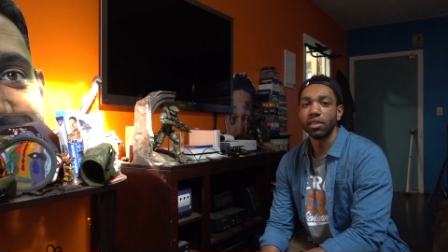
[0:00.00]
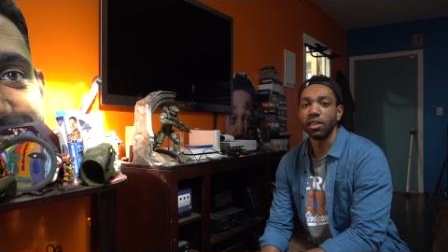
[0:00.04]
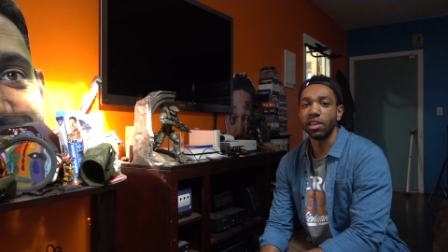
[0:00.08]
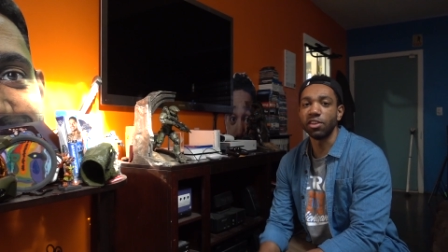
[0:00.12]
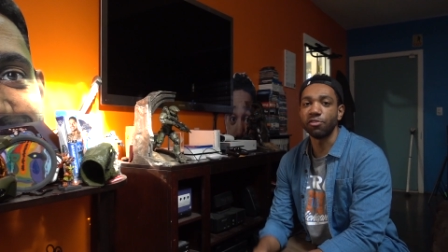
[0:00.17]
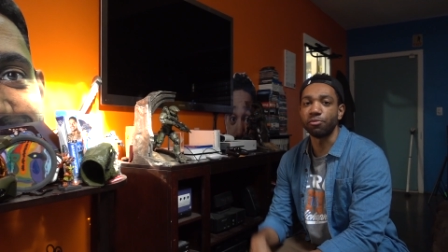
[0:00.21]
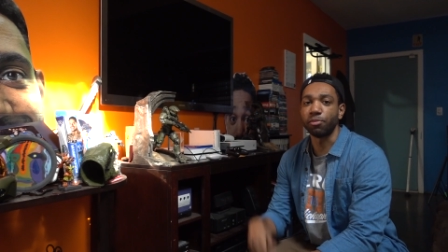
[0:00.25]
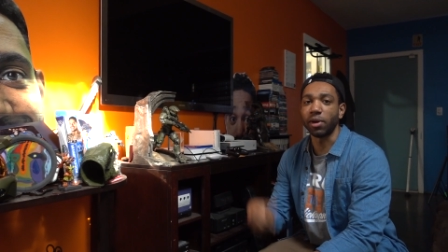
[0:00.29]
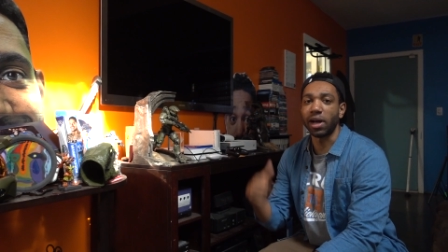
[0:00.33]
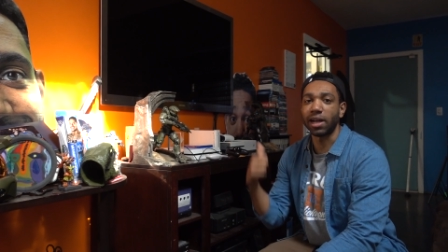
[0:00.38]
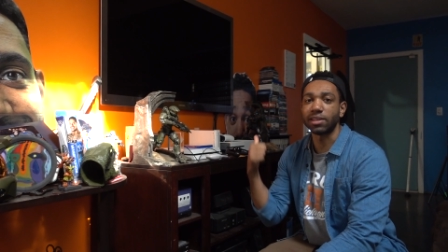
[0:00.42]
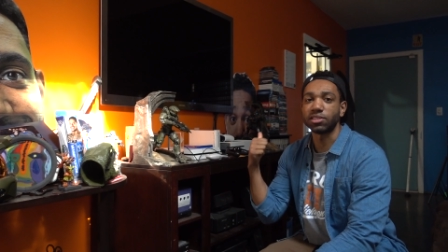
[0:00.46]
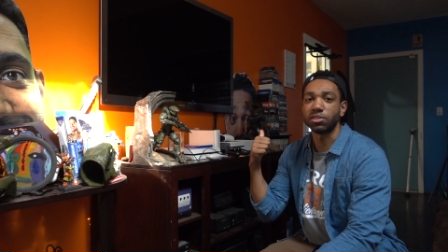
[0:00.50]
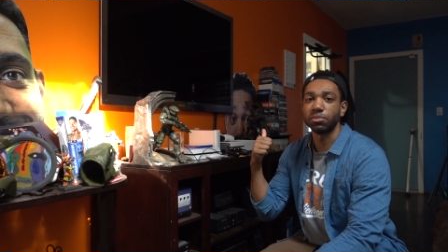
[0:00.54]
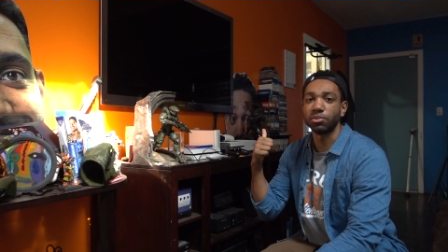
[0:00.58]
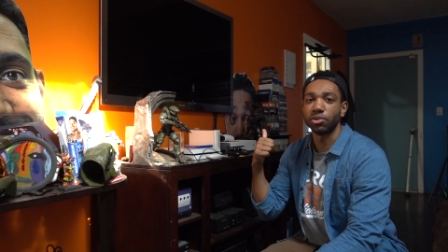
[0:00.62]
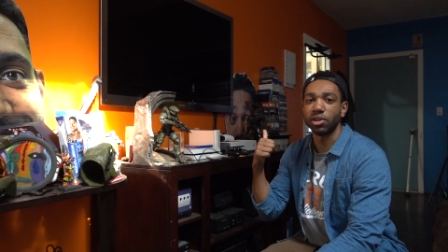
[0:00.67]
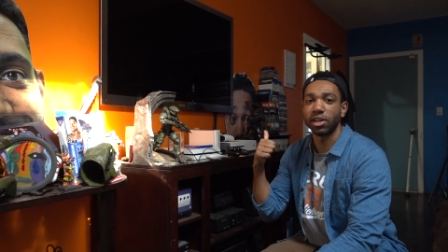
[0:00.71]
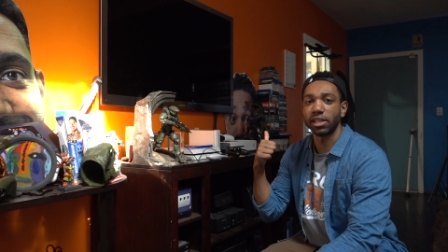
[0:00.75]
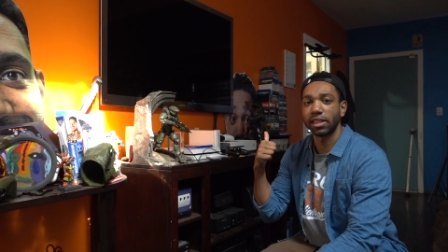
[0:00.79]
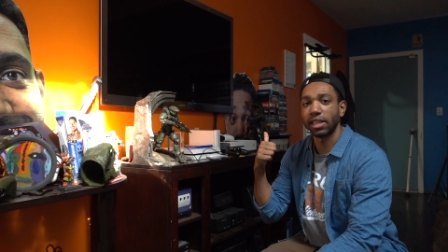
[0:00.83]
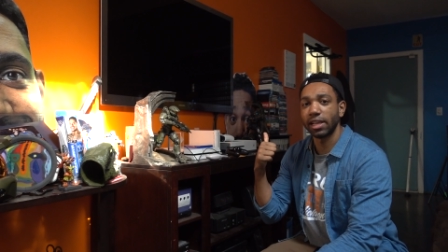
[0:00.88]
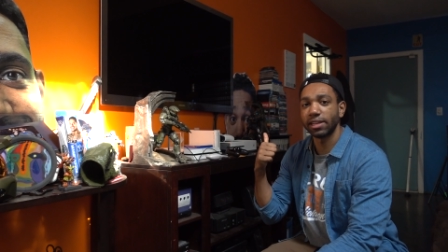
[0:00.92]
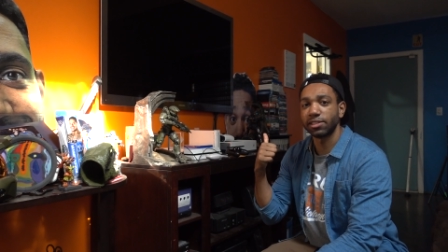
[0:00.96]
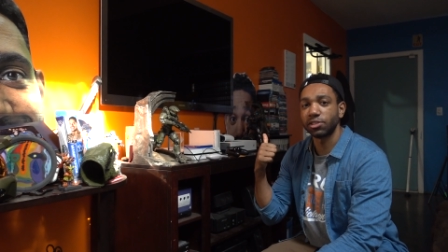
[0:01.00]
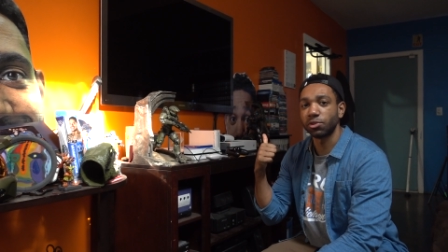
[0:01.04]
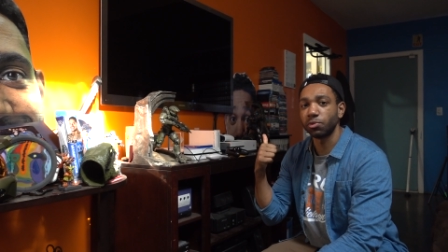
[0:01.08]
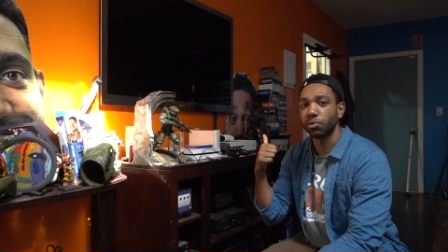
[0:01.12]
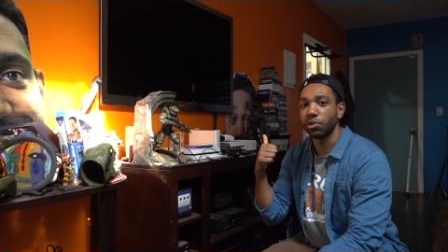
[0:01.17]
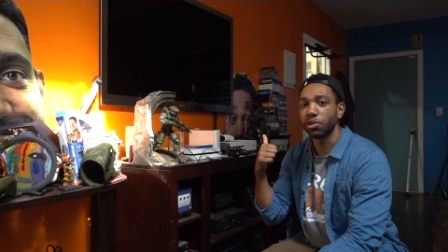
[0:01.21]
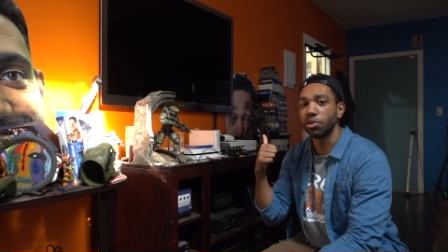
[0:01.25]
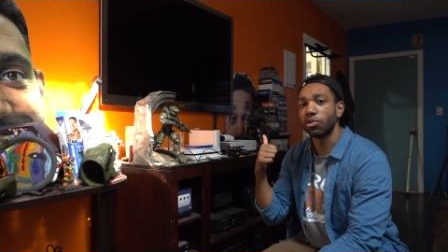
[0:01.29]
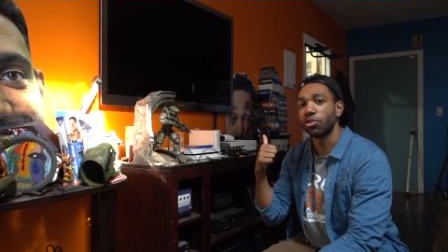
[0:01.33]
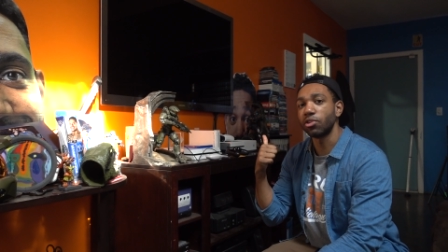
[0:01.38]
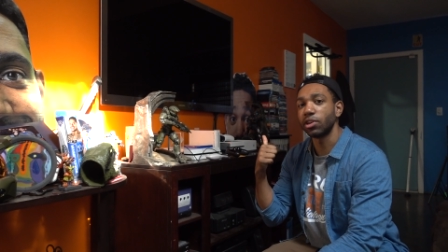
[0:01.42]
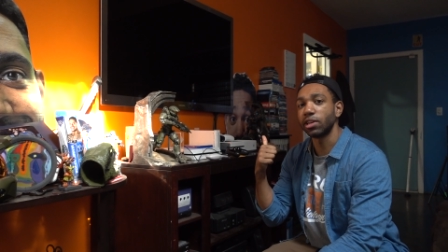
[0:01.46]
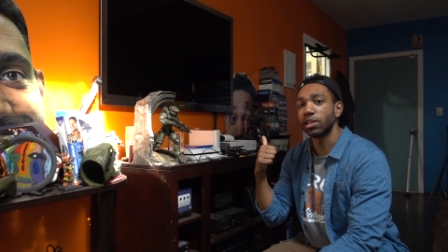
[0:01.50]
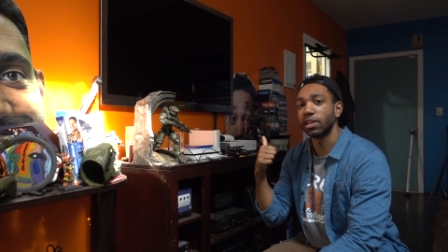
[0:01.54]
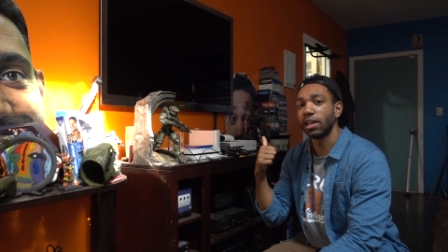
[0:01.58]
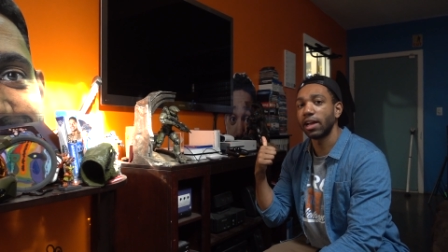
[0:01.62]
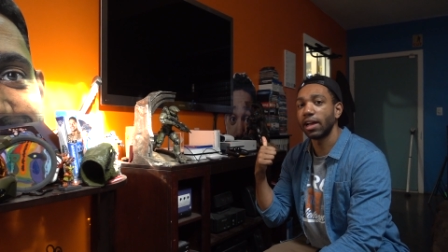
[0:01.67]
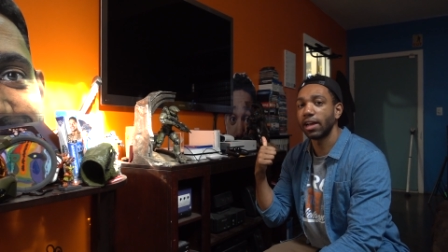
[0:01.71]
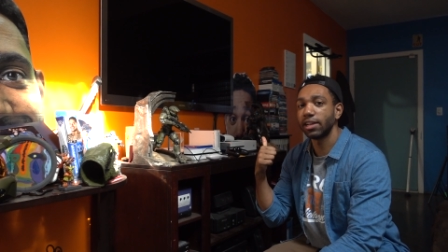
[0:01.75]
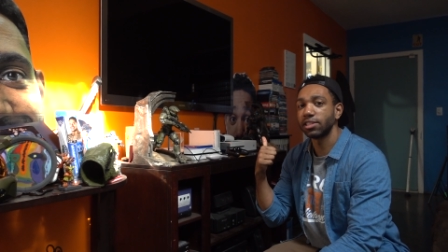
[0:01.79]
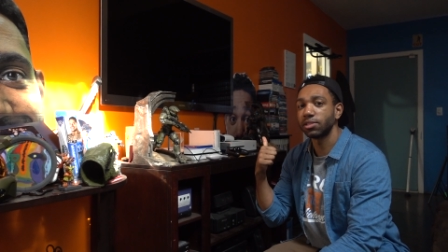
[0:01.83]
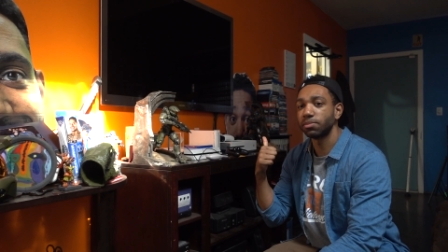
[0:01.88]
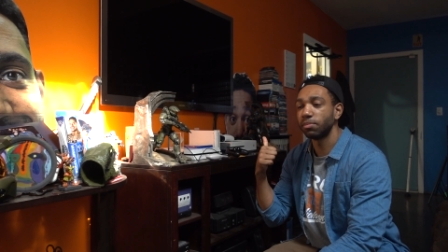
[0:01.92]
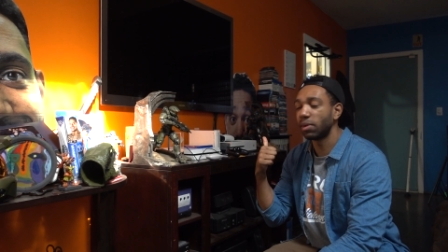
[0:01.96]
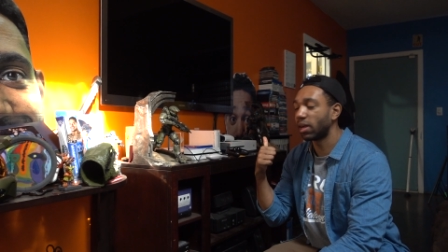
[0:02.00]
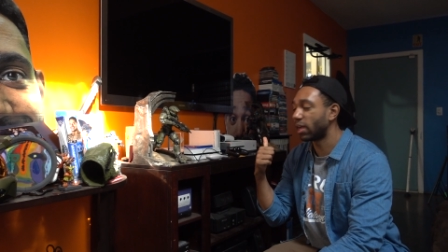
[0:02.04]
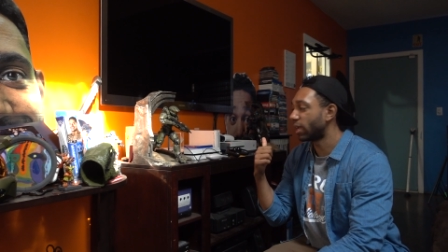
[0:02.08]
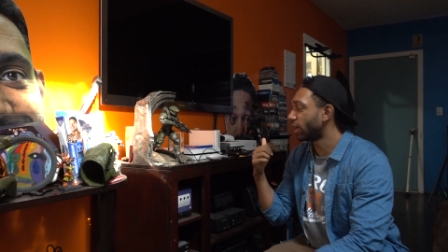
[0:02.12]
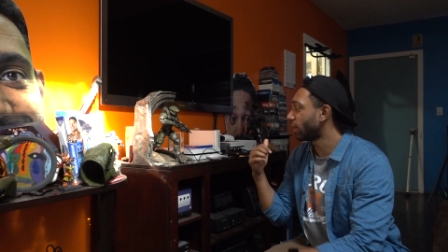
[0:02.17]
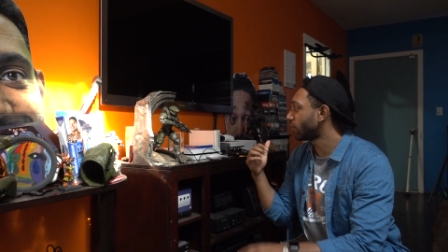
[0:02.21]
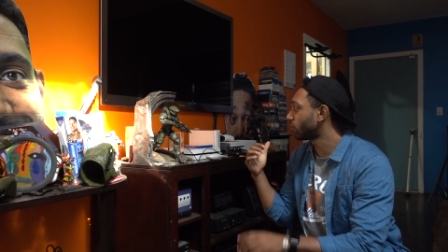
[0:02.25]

If possible, I'd like to reorganize my